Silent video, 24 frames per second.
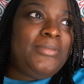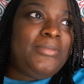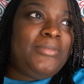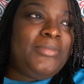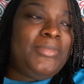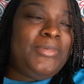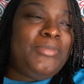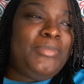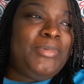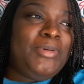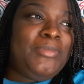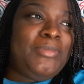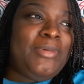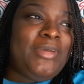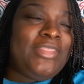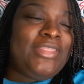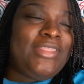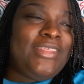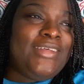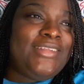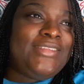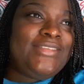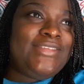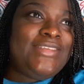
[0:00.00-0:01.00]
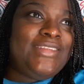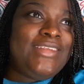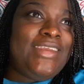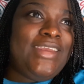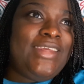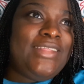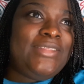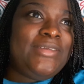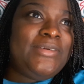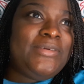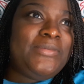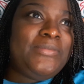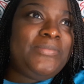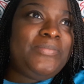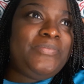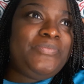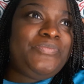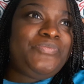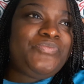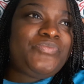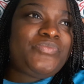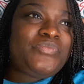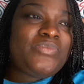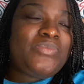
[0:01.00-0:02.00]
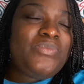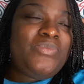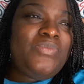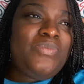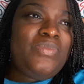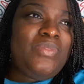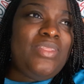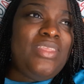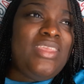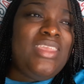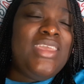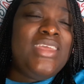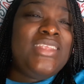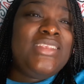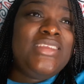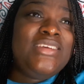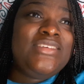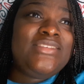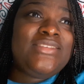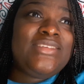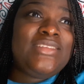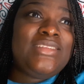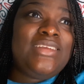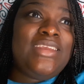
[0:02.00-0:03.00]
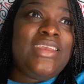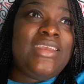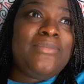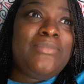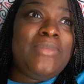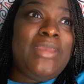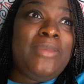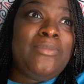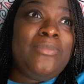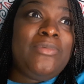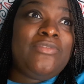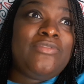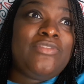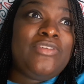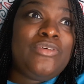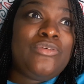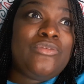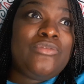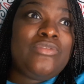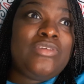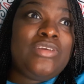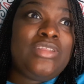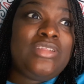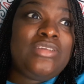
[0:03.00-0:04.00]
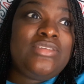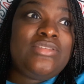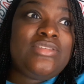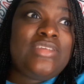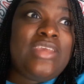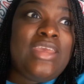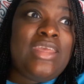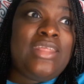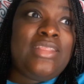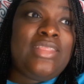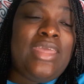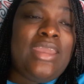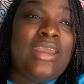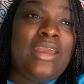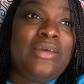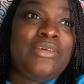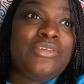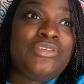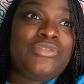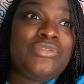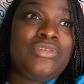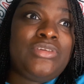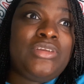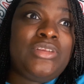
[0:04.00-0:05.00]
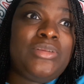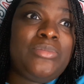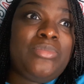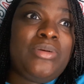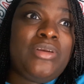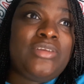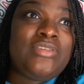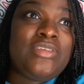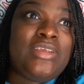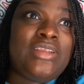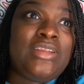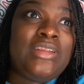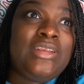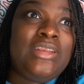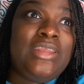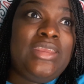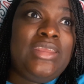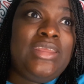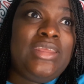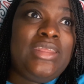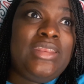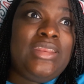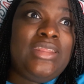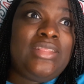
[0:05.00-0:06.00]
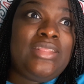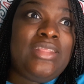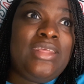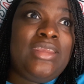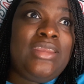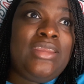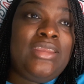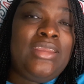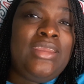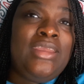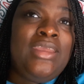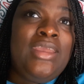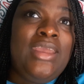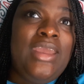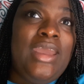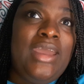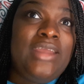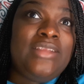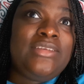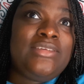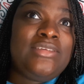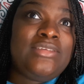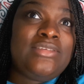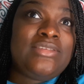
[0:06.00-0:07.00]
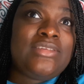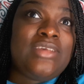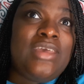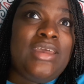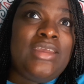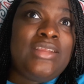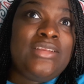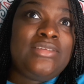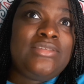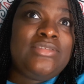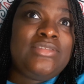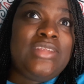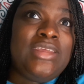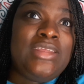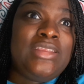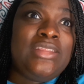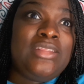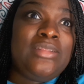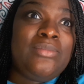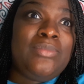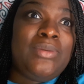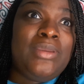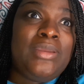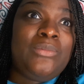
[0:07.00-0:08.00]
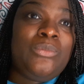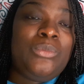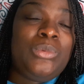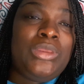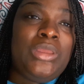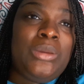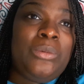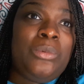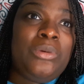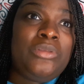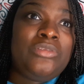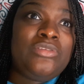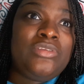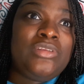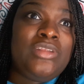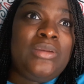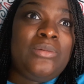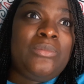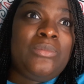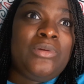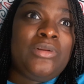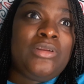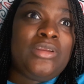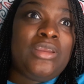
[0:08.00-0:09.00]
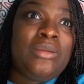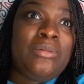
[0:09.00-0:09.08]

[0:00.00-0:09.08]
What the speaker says: Let me put my thoughts together. Initially, it made me feel really sad, like I was really depressed. I didn't eat anything. I just kind of stayed in the bed when I wasn't at work.